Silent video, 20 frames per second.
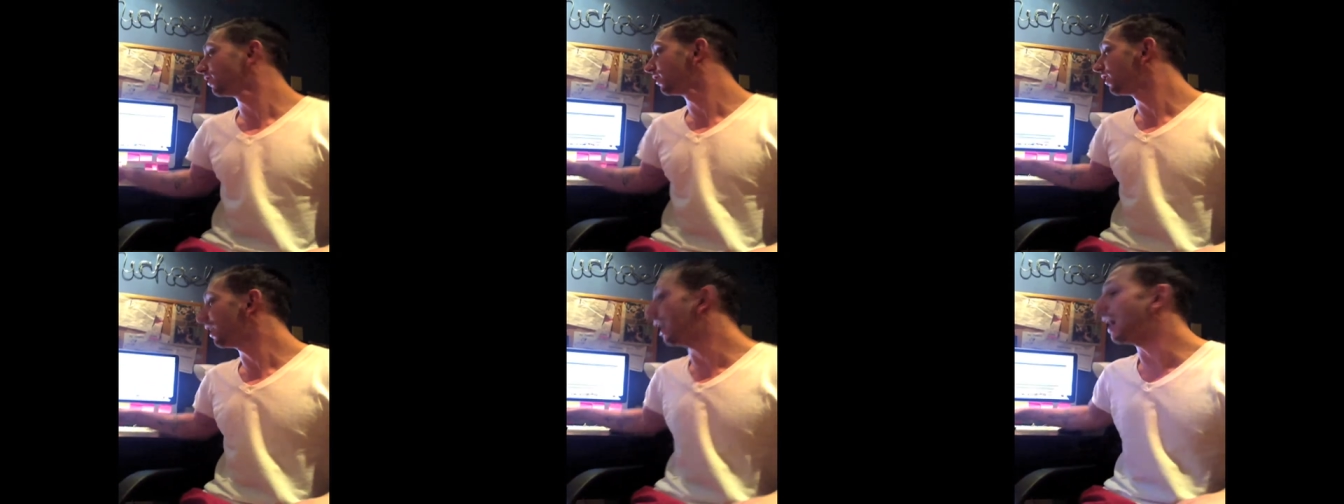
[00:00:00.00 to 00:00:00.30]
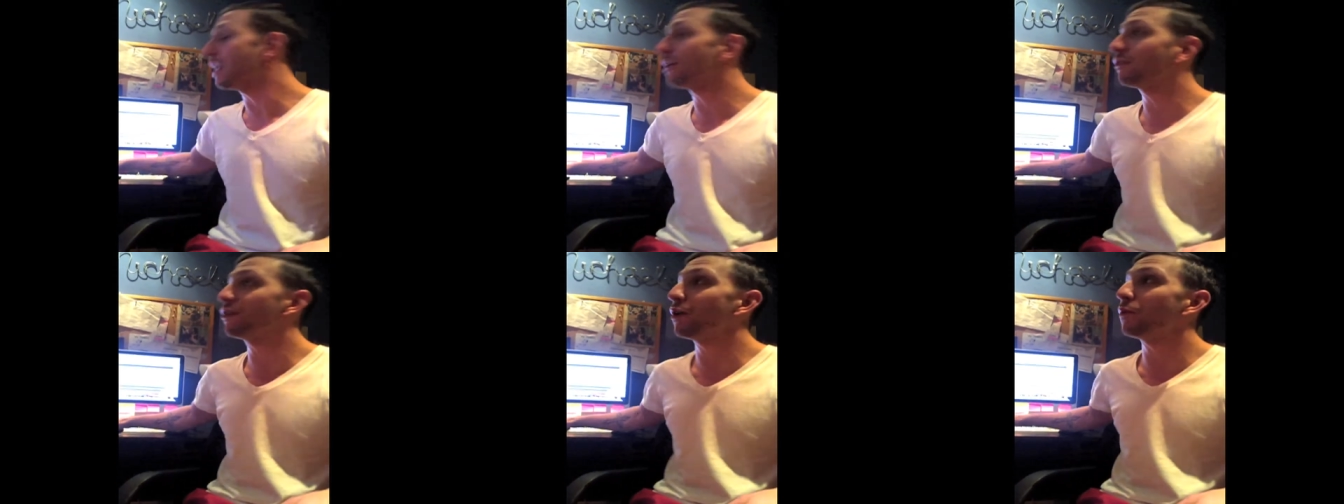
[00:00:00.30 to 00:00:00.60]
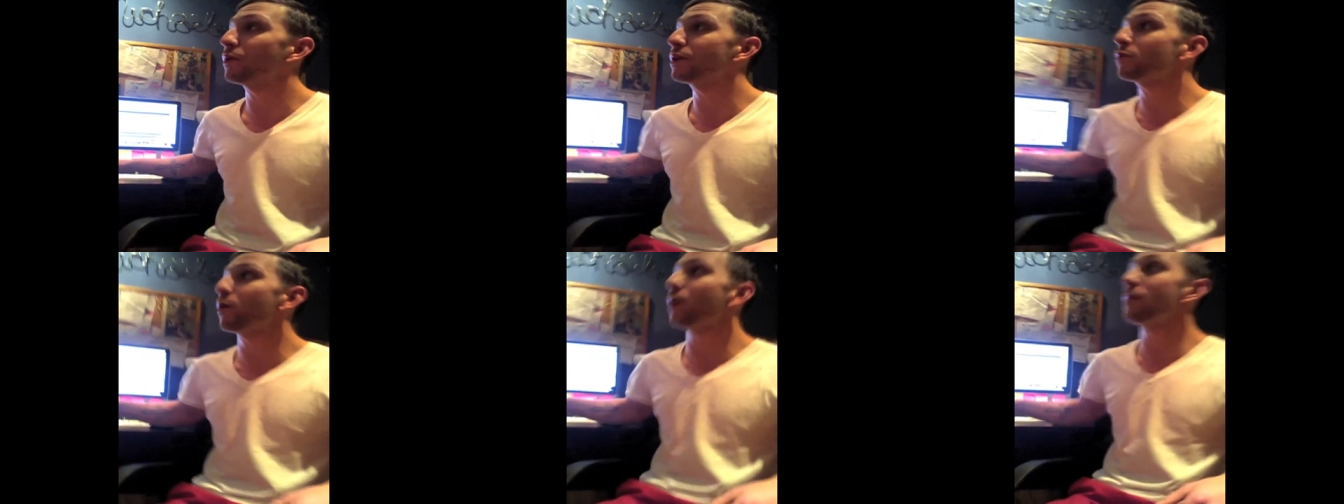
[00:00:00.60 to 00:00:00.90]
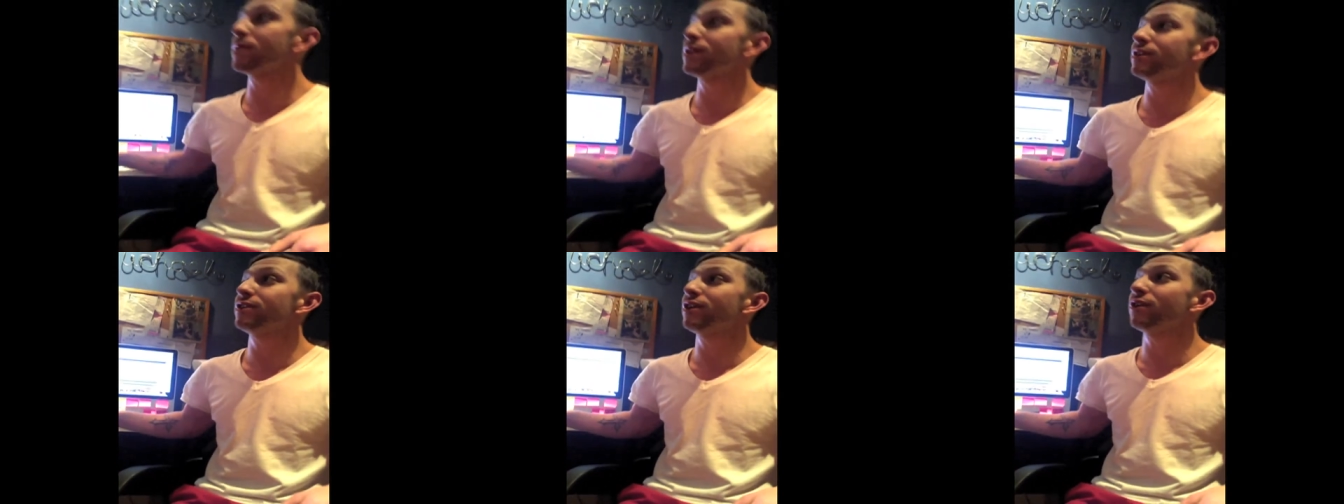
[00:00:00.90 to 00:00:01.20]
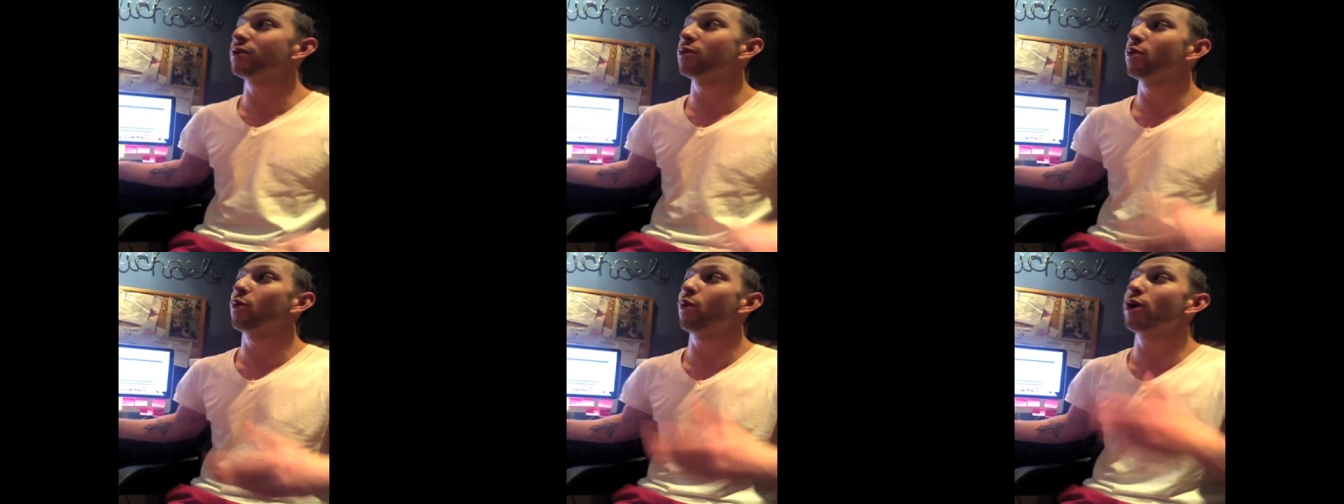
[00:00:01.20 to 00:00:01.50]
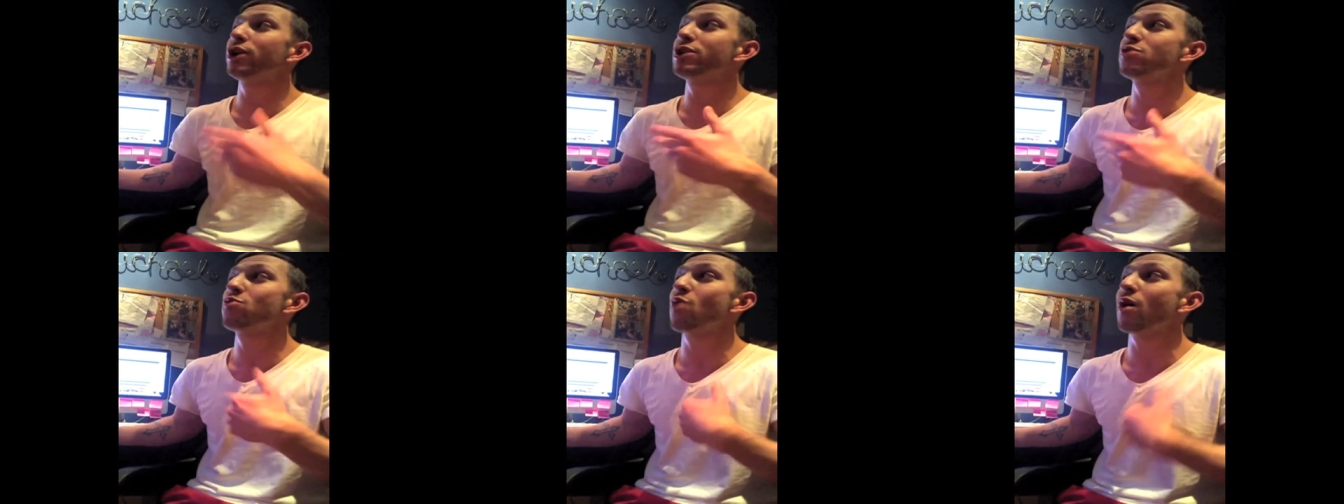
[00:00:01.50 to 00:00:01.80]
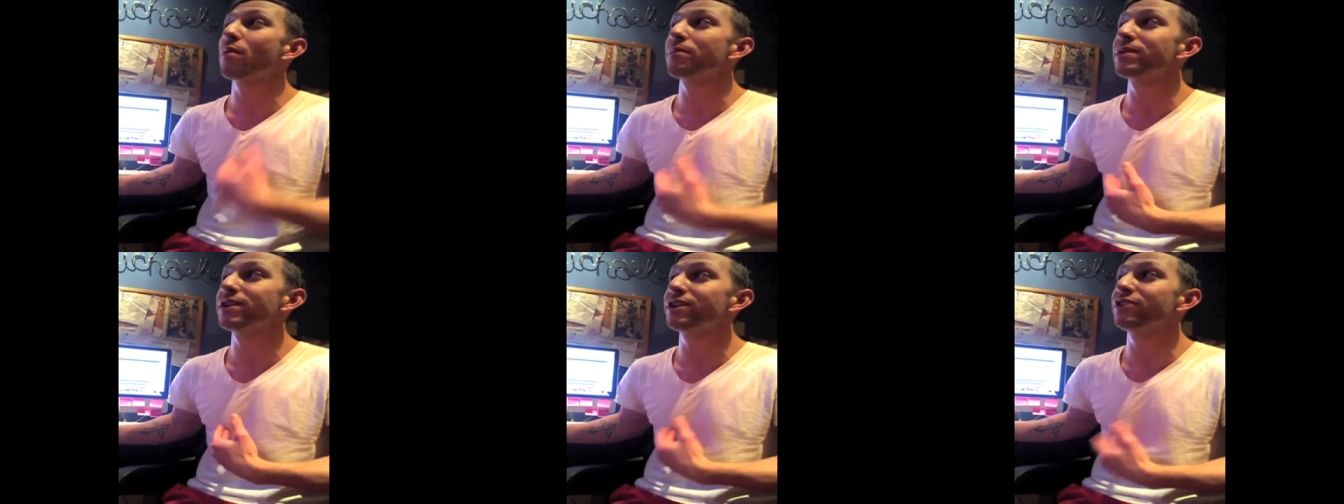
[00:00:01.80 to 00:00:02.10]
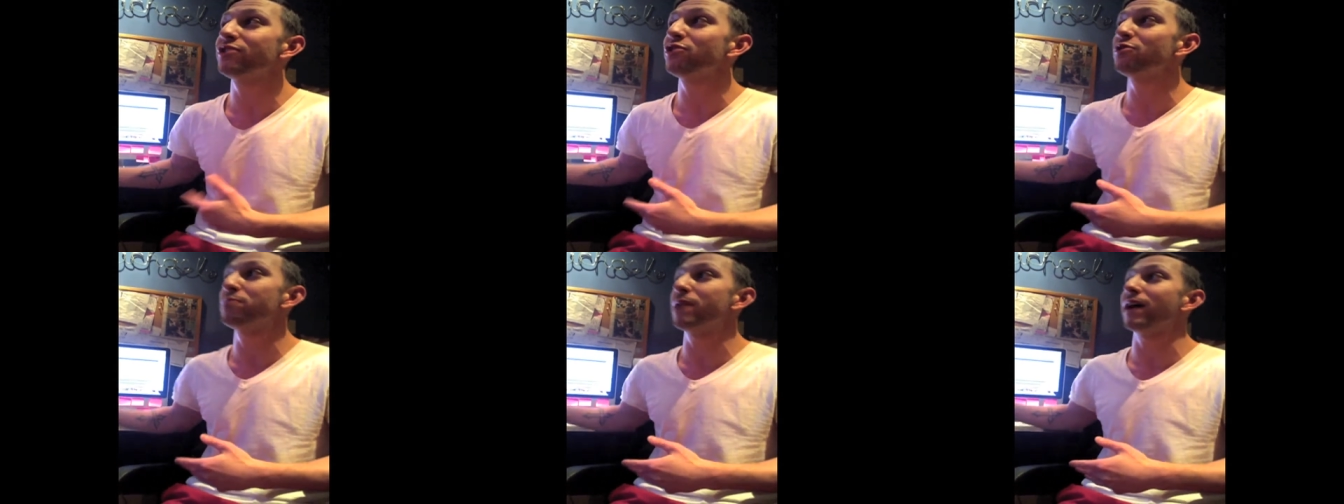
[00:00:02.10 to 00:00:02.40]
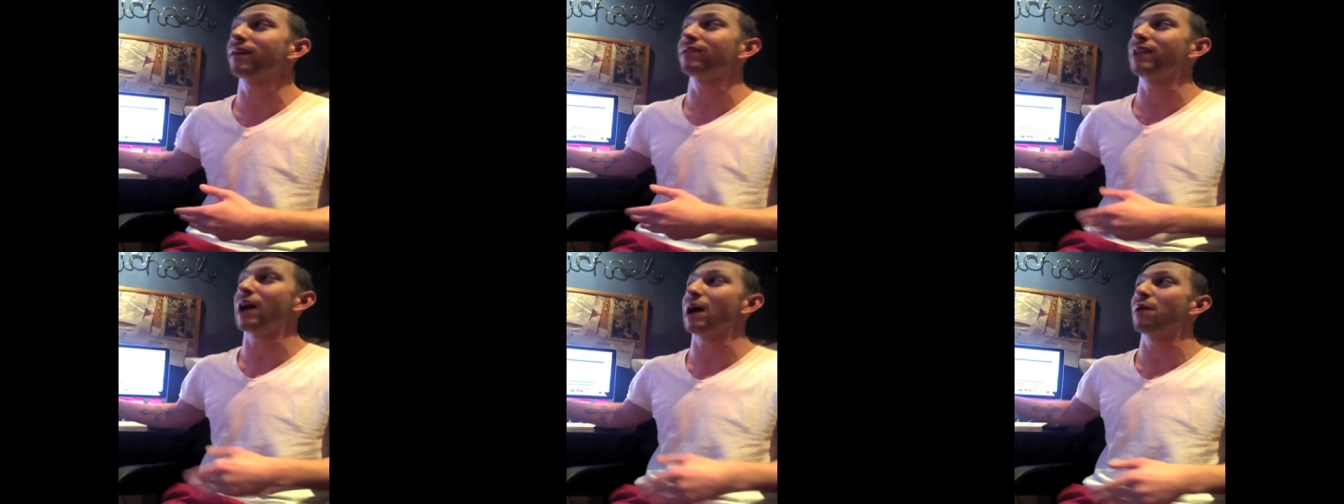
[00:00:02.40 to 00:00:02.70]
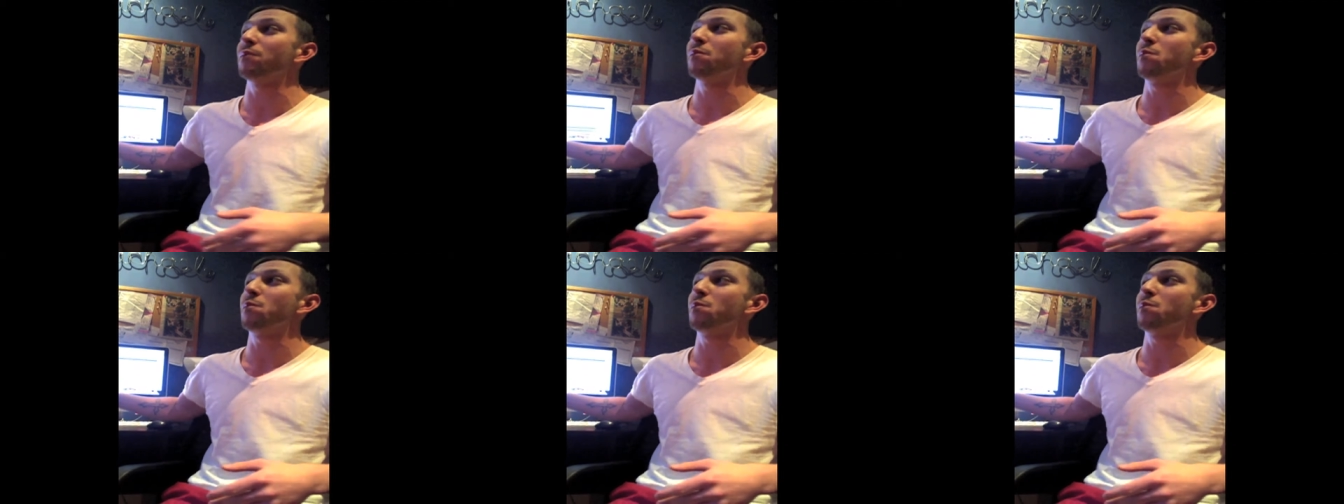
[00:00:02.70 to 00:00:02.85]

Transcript: I don't know what you want me to do. What do you want me to do about that?